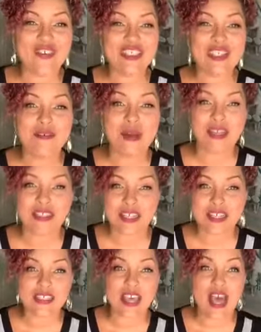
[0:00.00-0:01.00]
When somebody
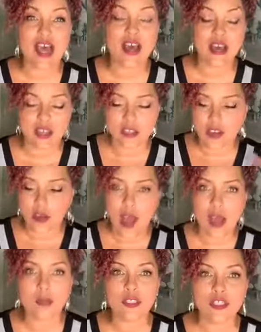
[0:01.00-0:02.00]
says how you know
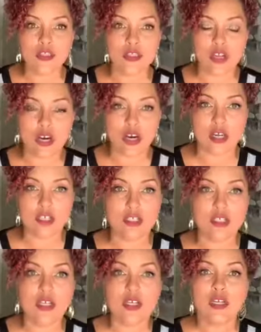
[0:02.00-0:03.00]
how much you
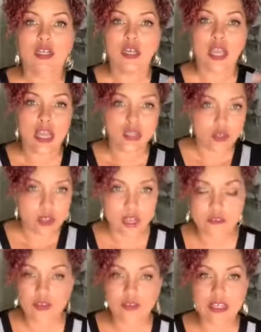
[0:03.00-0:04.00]
charge and you
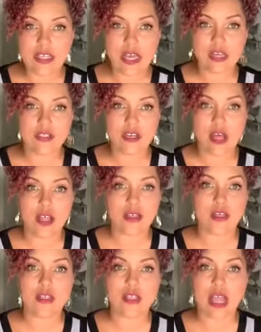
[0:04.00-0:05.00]
say fifteen thousand
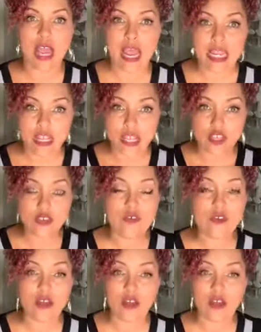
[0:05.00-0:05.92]
dollars and then you